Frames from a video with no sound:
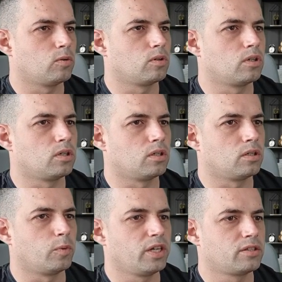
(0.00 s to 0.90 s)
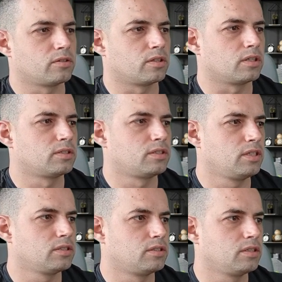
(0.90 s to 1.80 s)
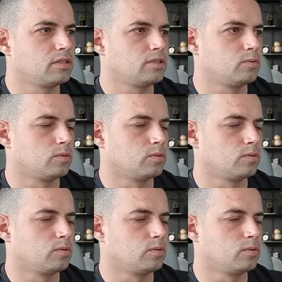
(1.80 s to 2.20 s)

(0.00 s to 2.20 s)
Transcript: waiter sees this,